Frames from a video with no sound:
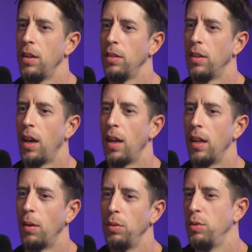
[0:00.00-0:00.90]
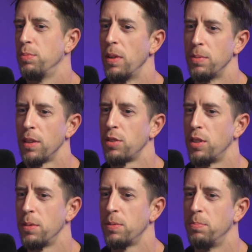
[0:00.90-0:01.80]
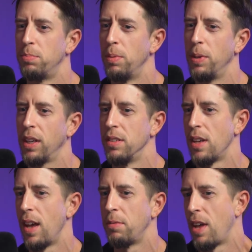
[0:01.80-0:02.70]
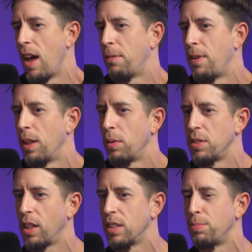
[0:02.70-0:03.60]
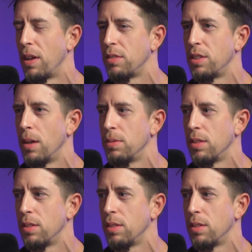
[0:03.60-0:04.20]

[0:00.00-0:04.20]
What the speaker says: dude, I would lose my sponsorships because I have to have followers to get sponsorships.